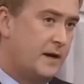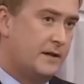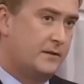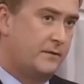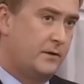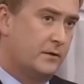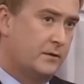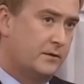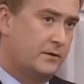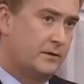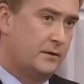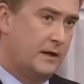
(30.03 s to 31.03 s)
fossil
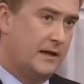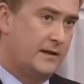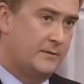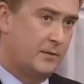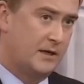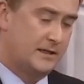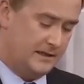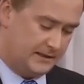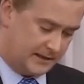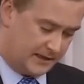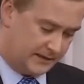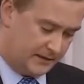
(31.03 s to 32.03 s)
fuels, and this president
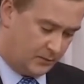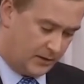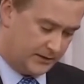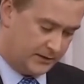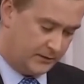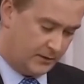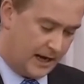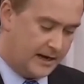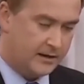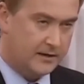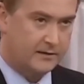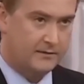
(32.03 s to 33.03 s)
says he wants to
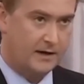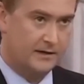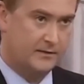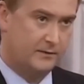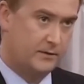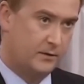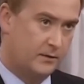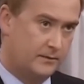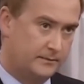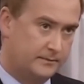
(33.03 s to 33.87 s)
end fossil fuel.